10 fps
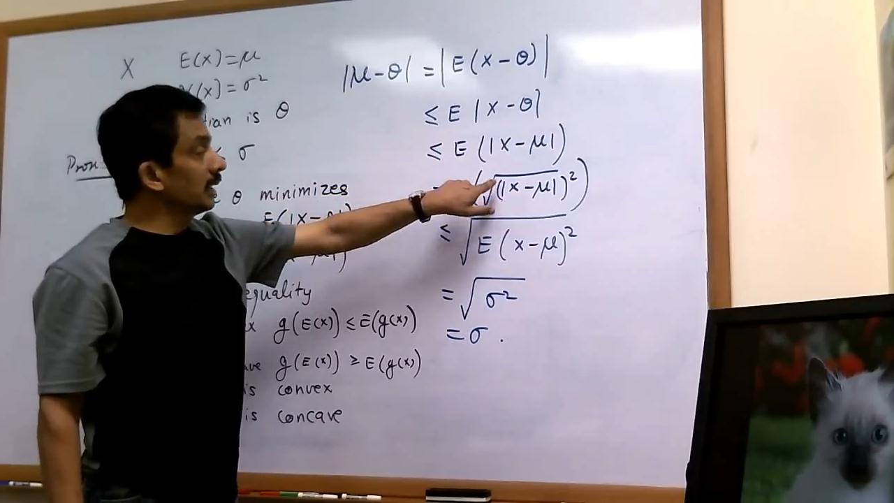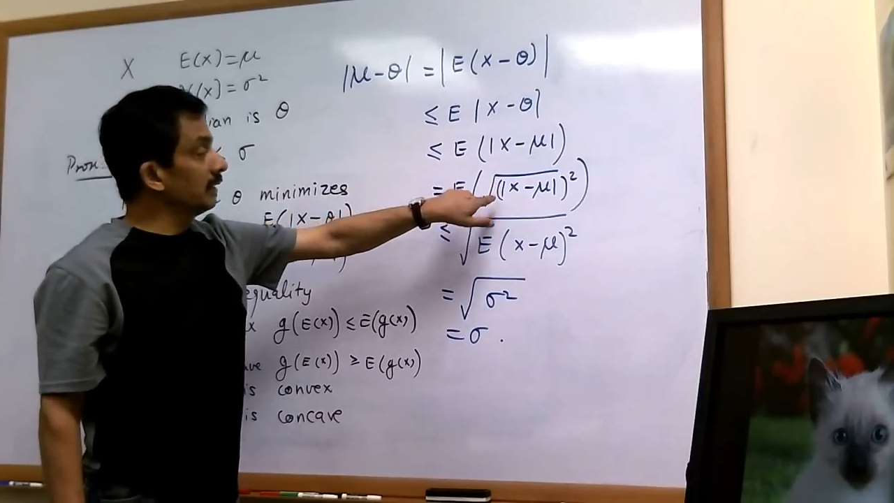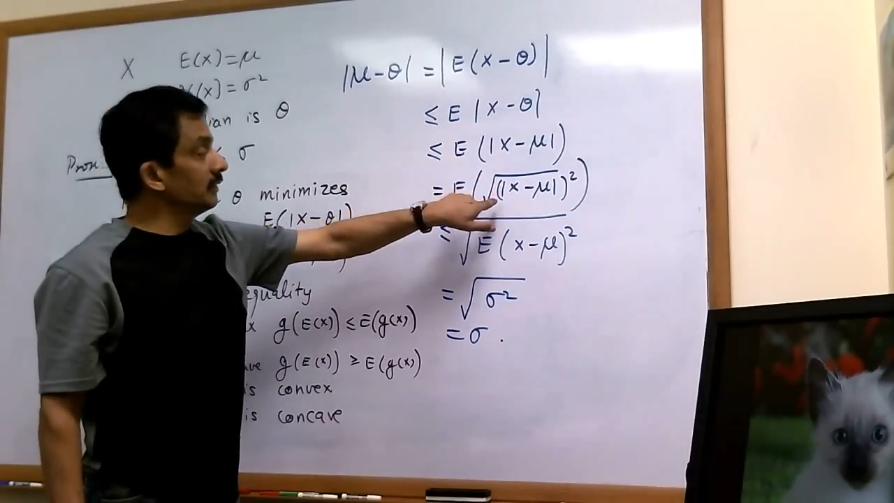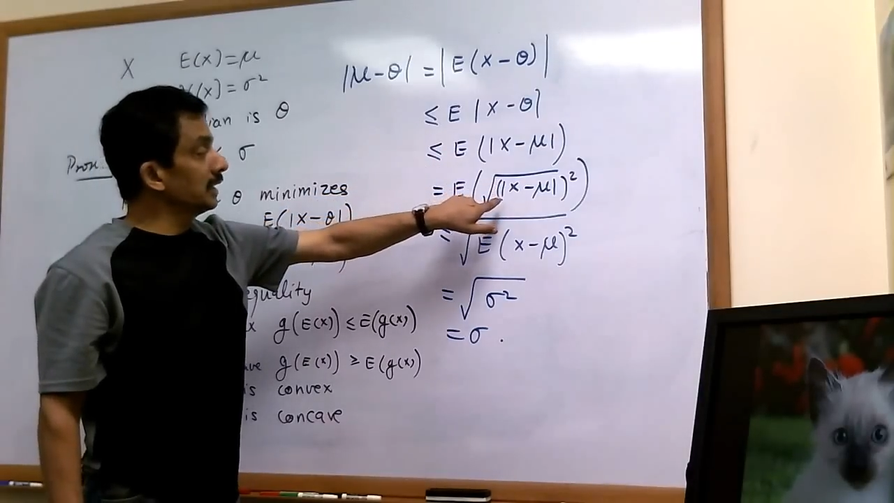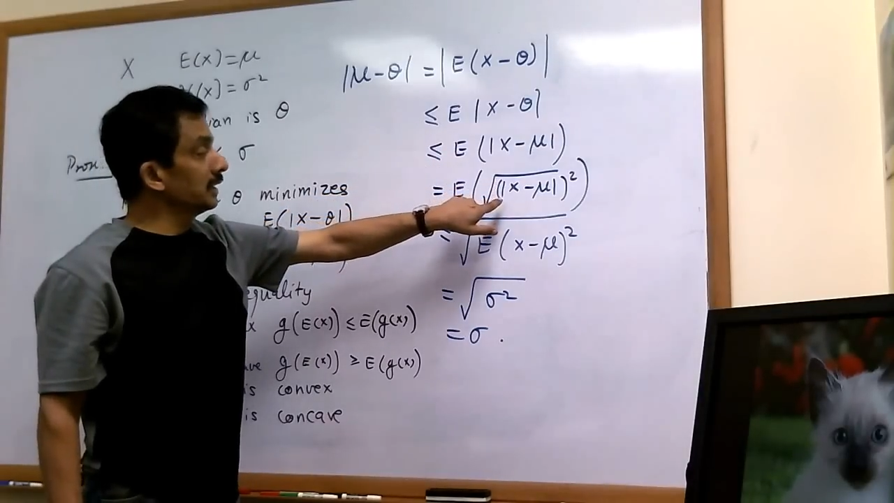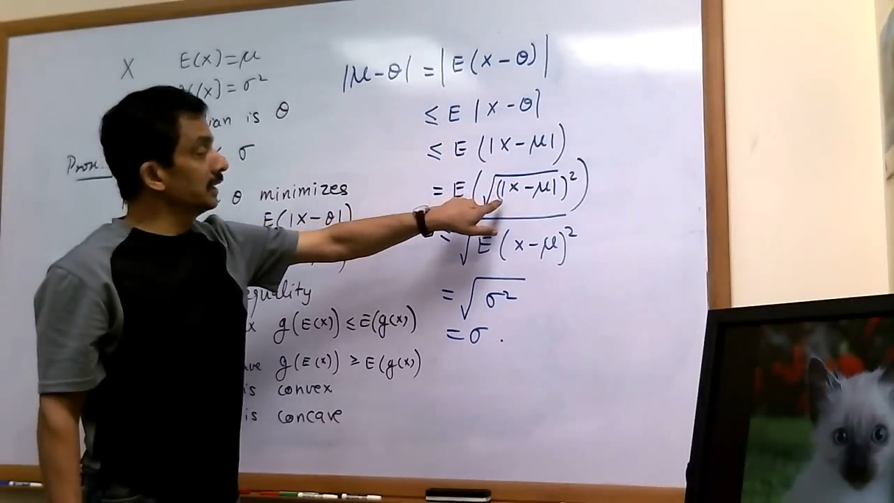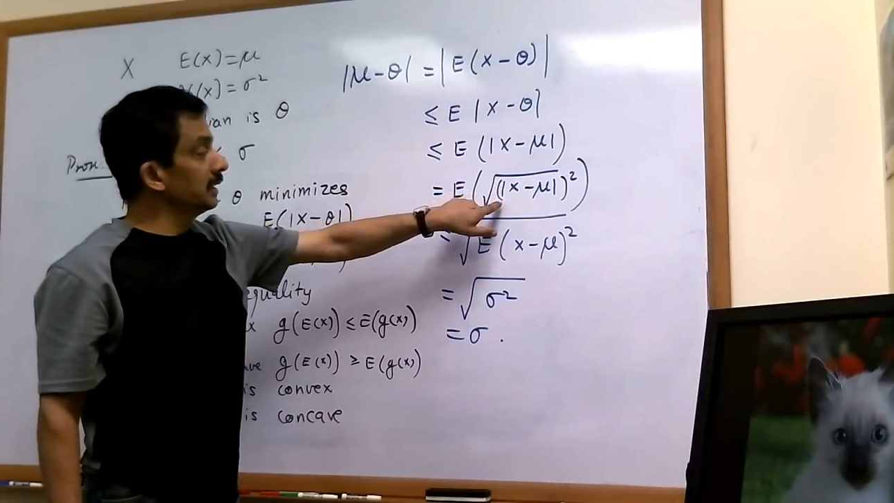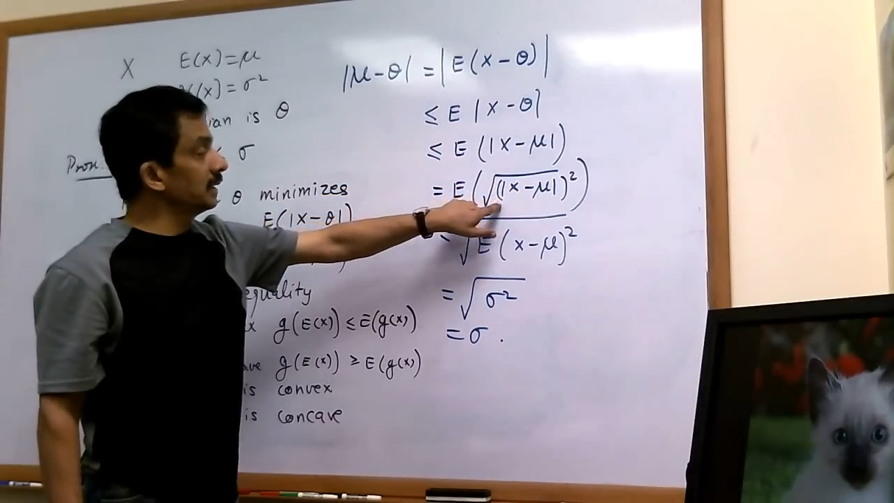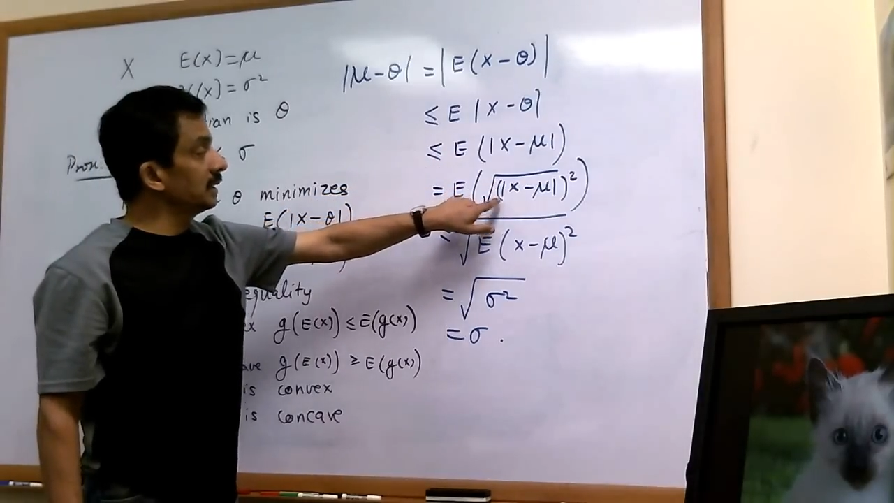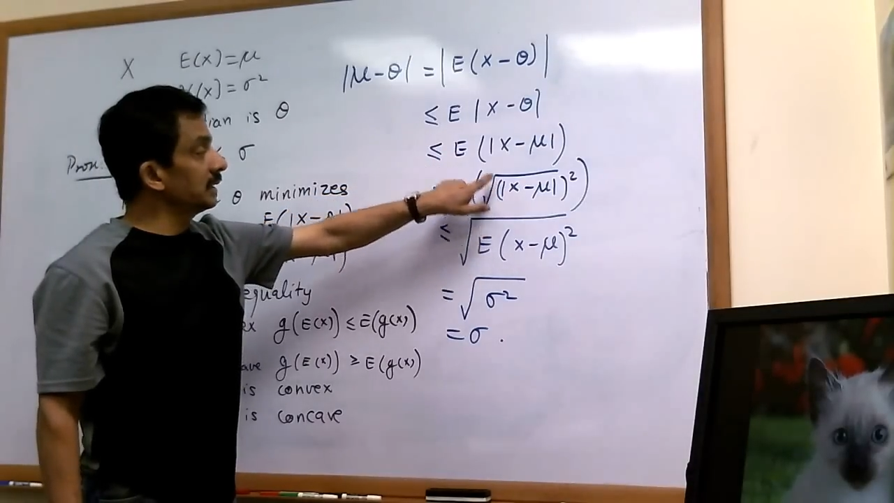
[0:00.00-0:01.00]
I have done
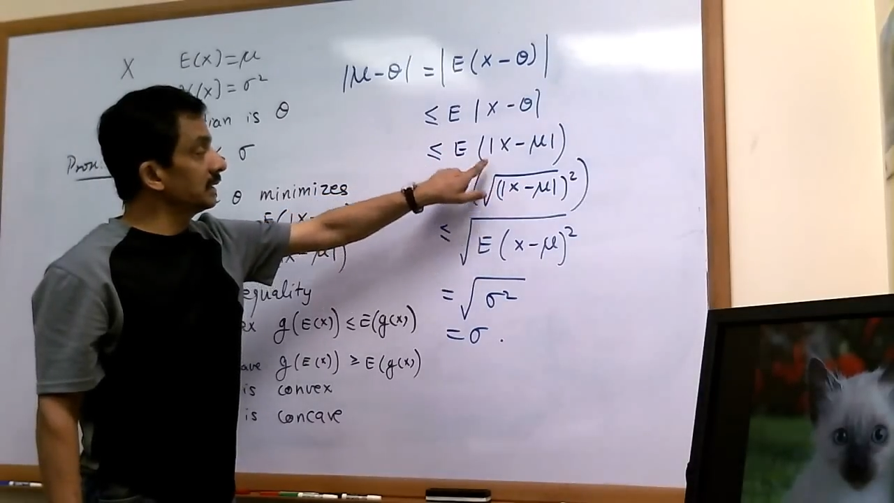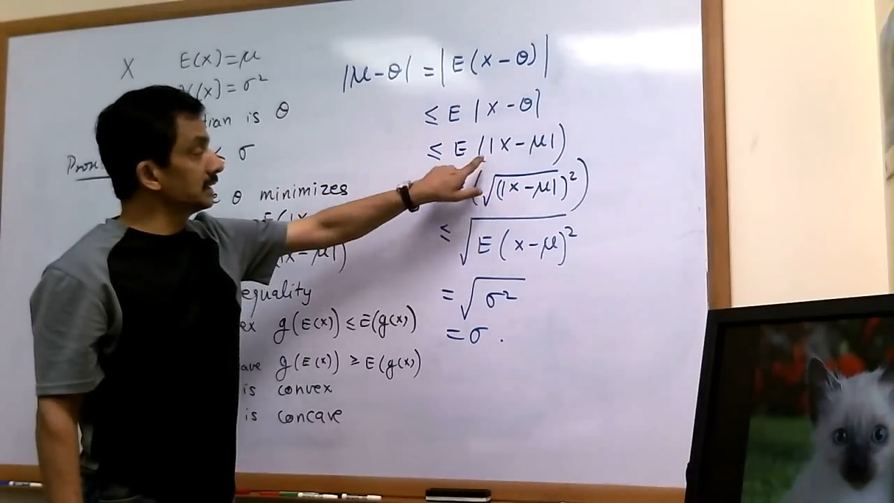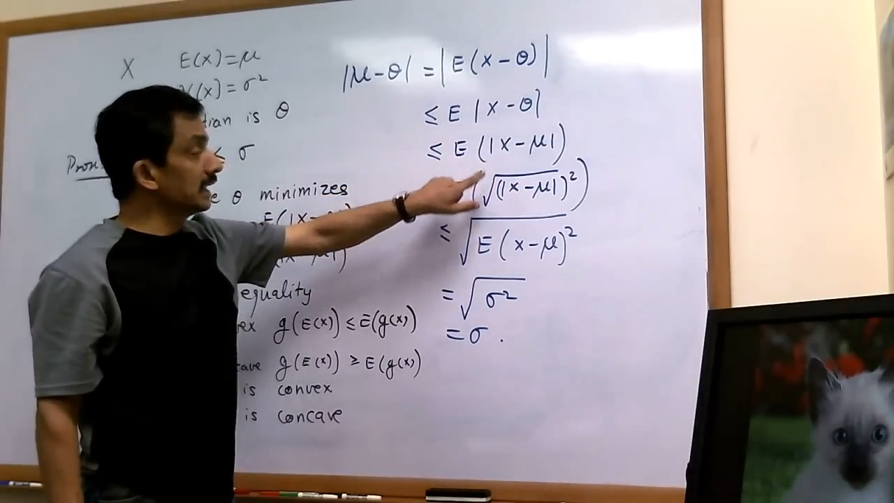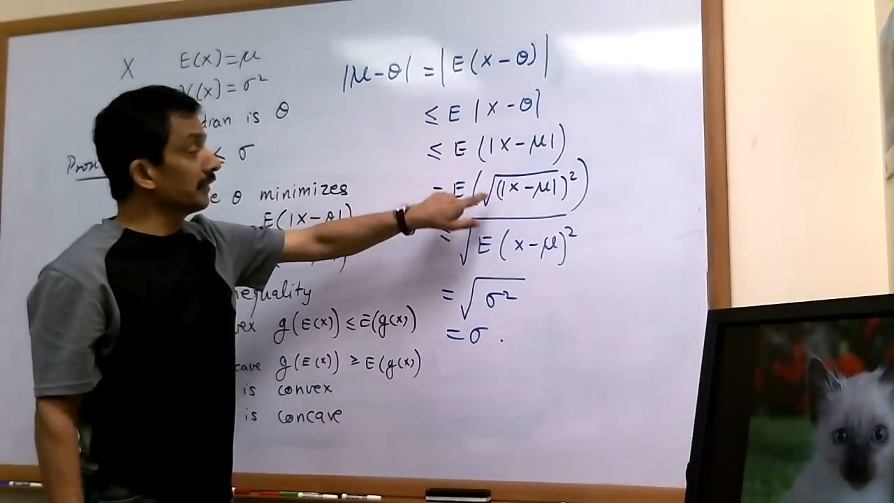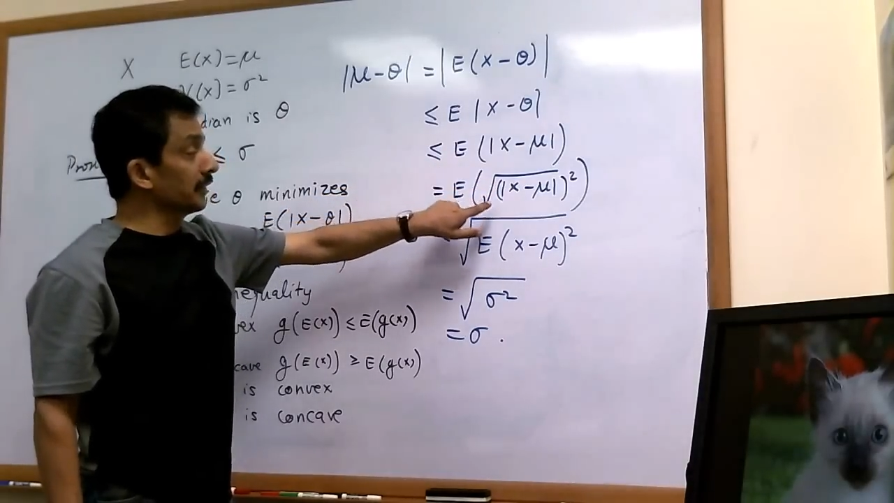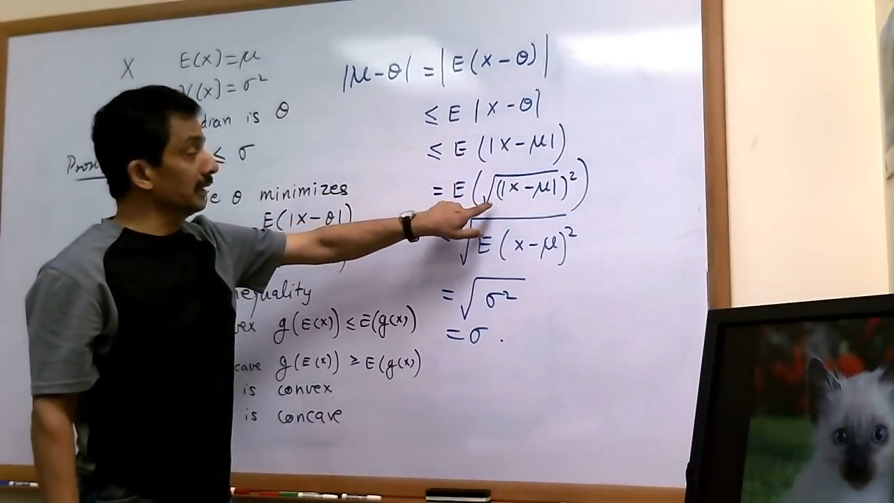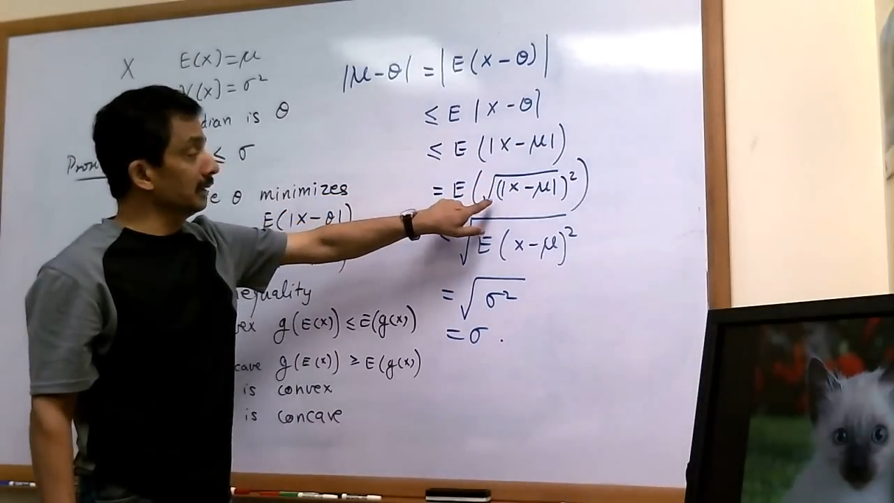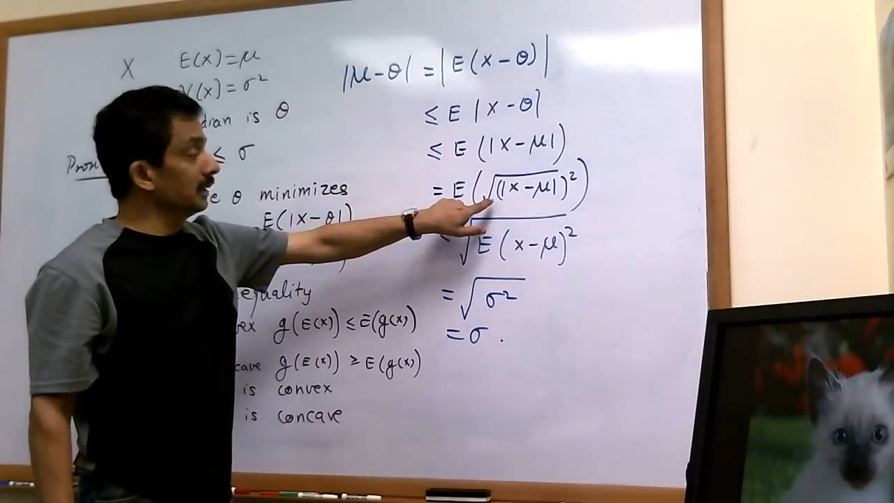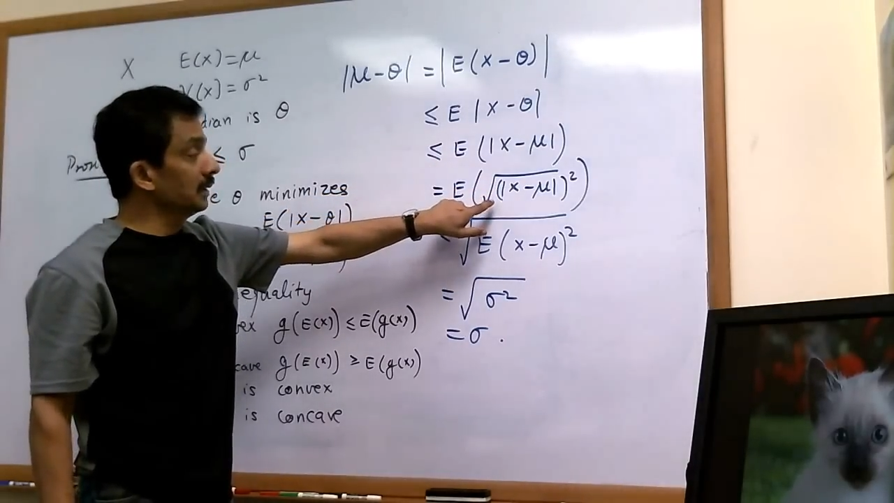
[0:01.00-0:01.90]
here is nothing.